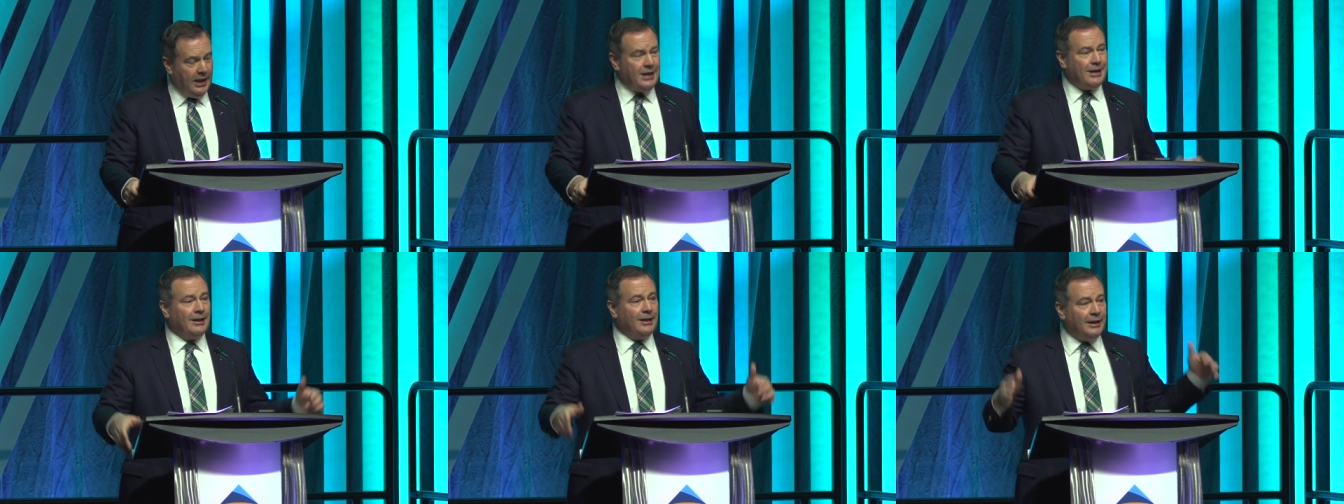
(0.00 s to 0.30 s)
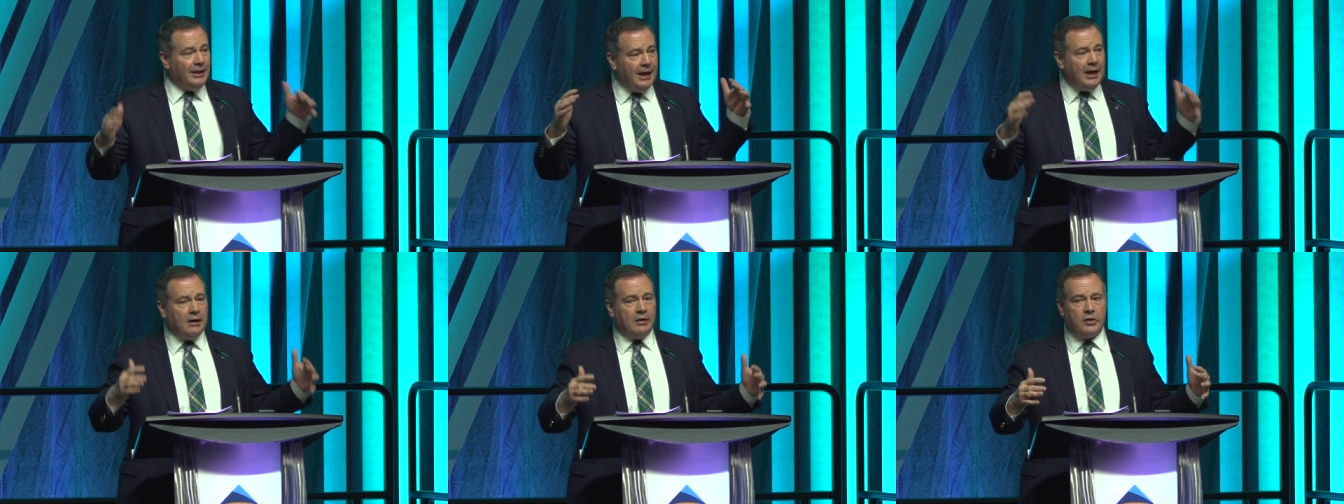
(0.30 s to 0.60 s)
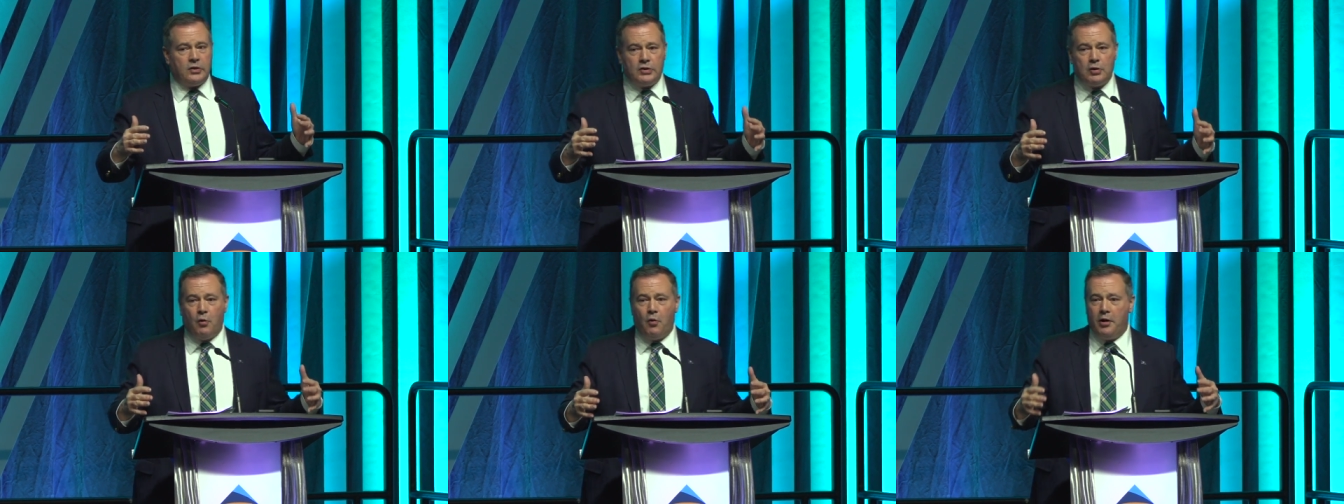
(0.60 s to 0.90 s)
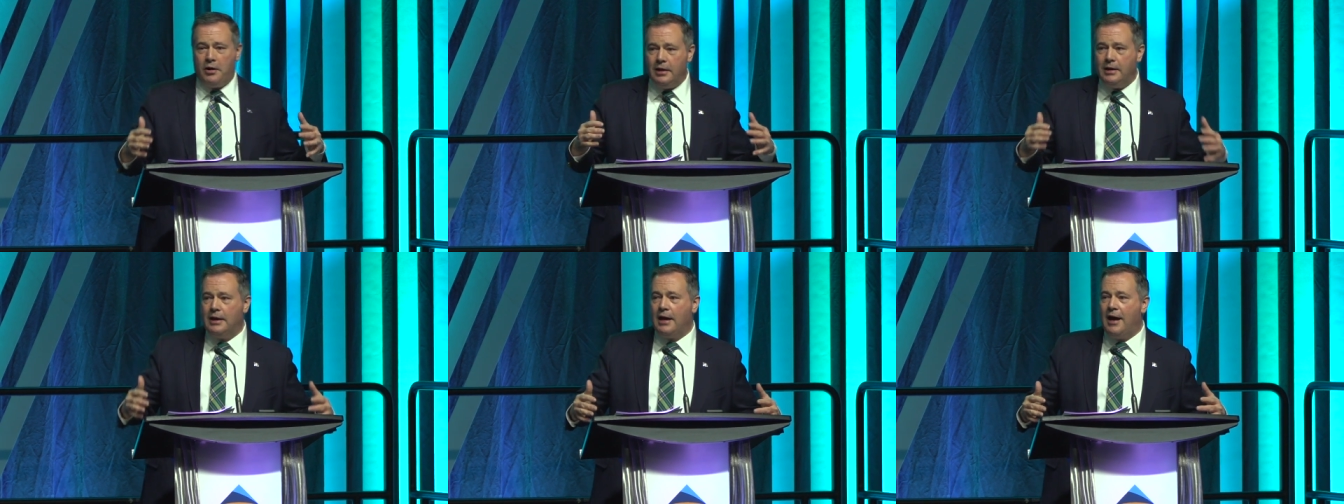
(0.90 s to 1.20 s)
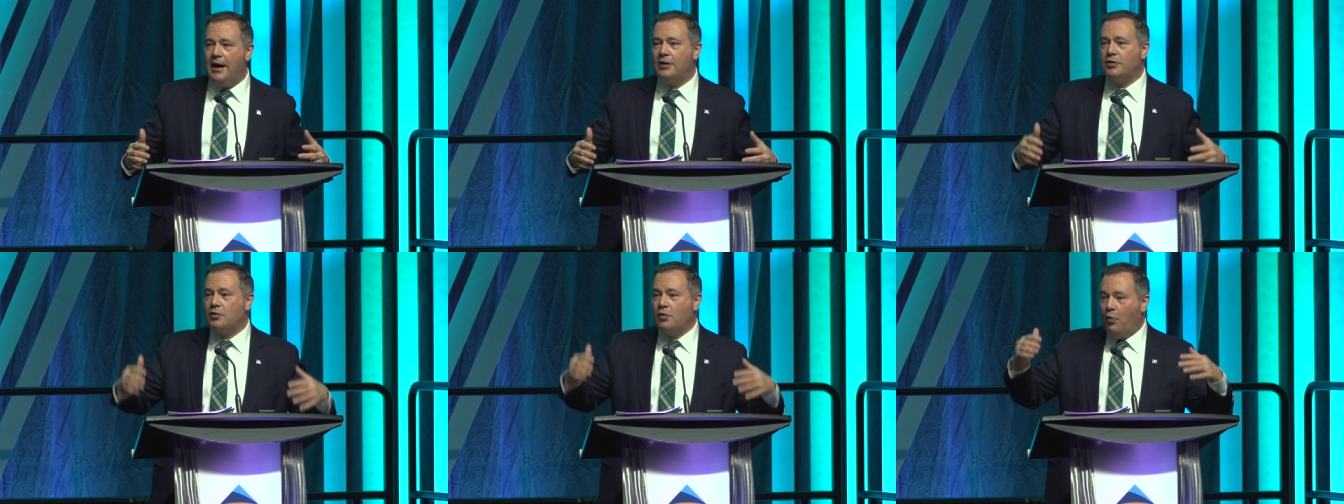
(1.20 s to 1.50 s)
It links oil and
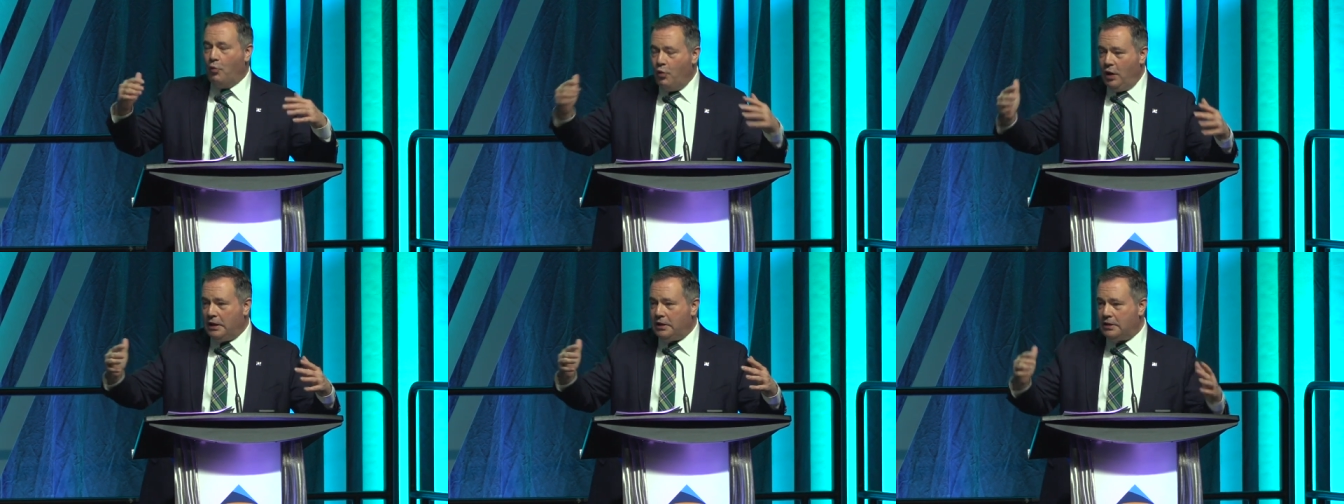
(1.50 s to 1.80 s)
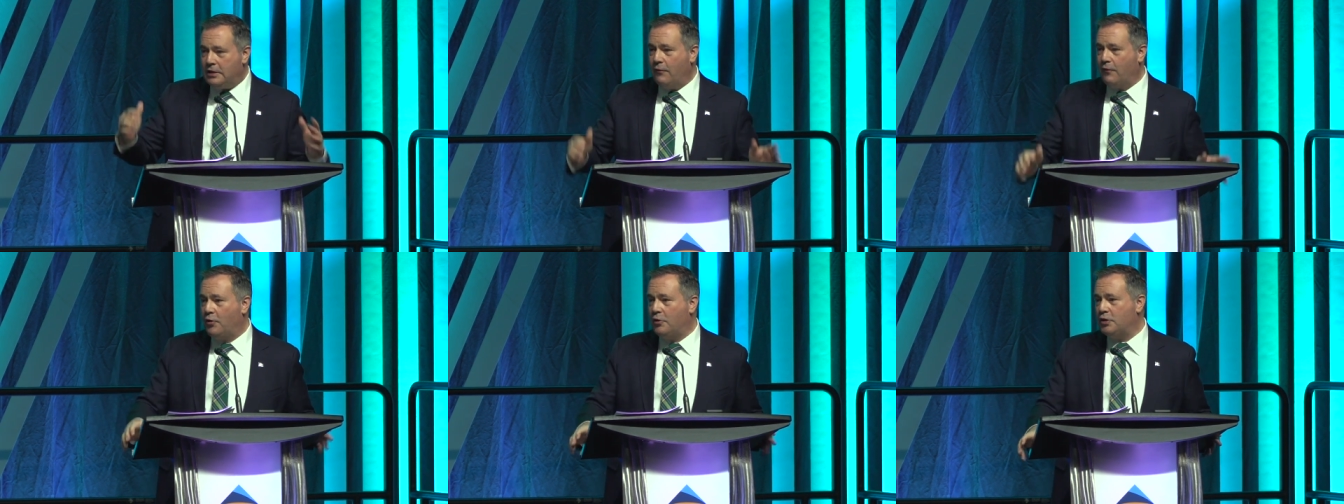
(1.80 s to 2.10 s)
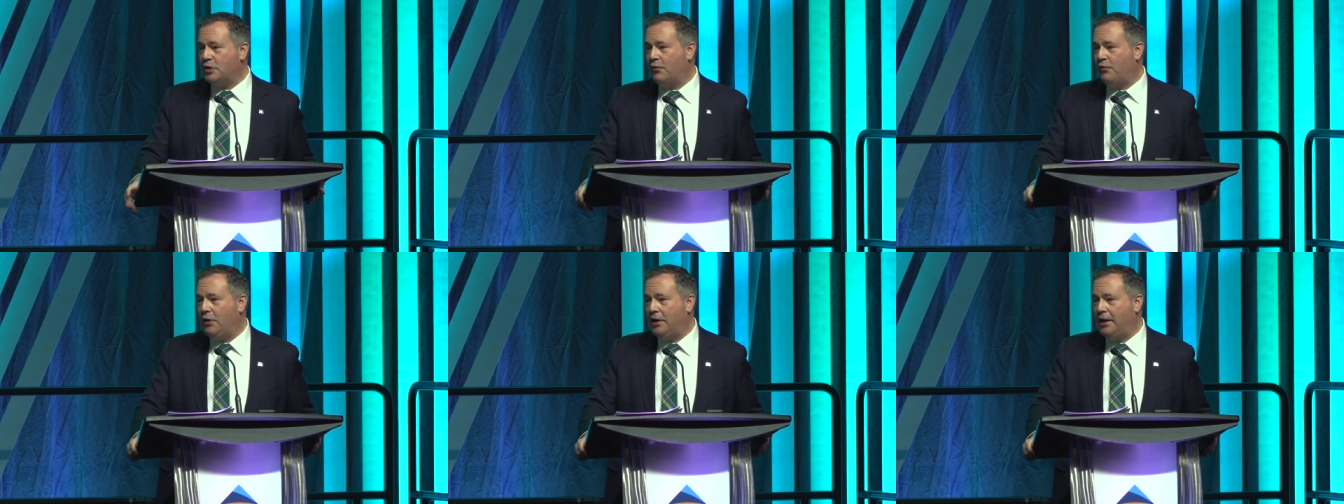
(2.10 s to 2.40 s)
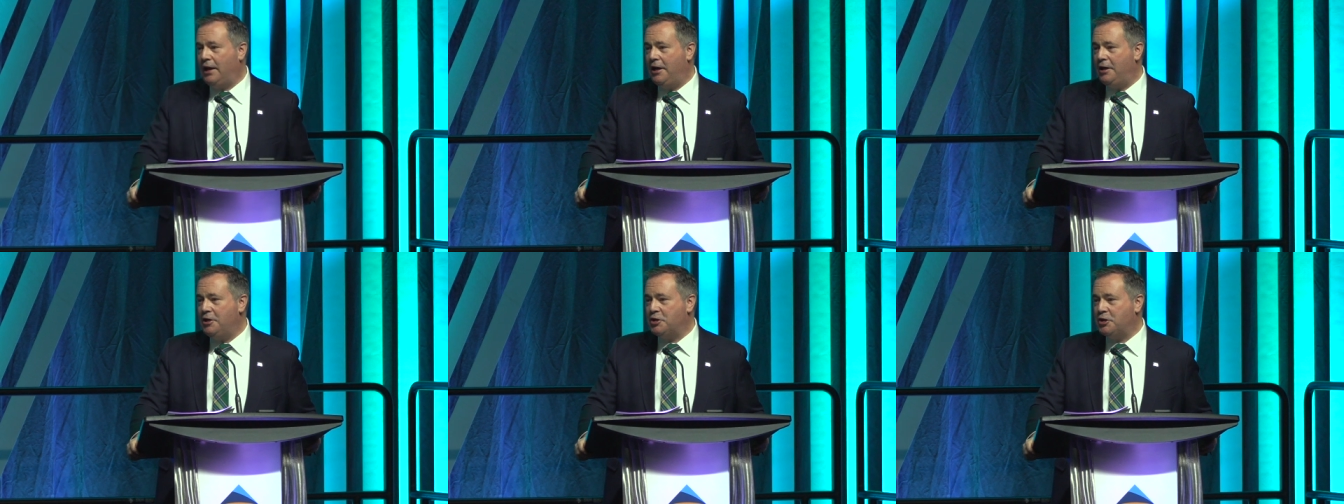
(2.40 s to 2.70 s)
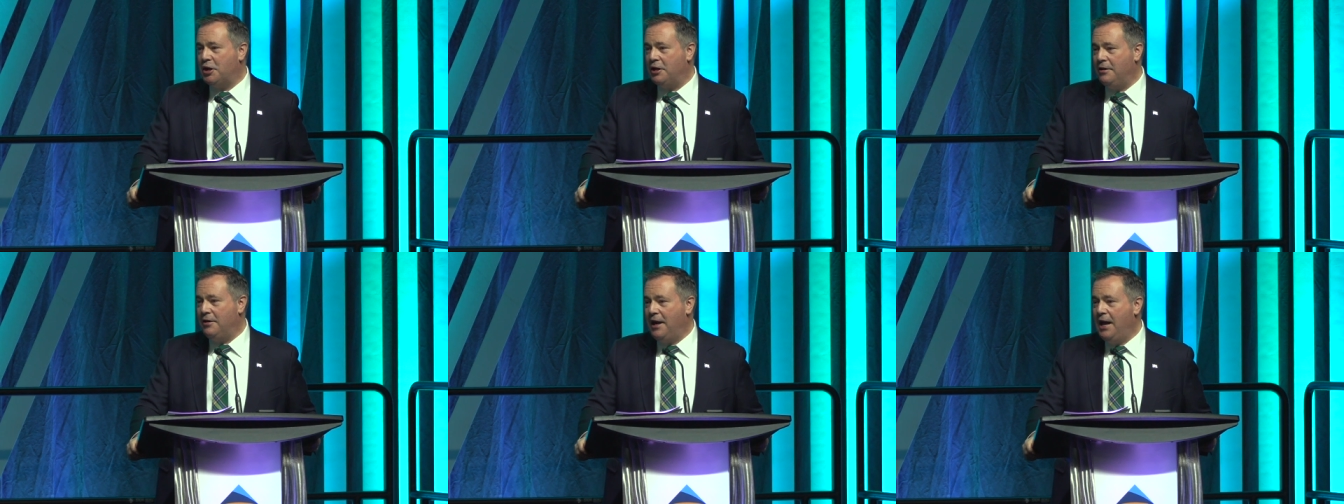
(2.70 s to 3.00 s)
gas with
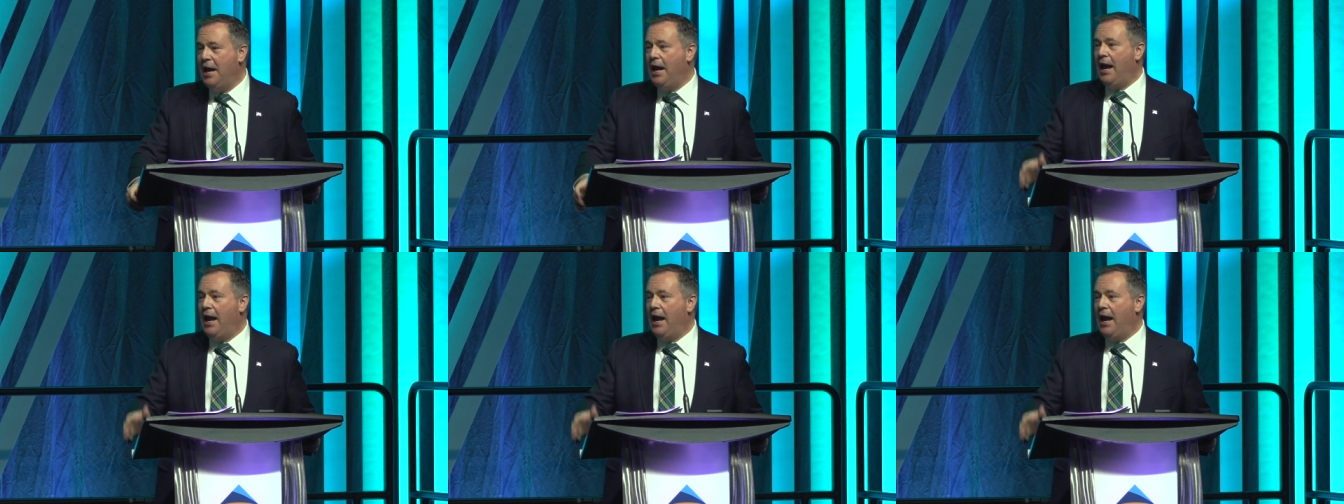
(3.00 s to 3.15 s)
diversification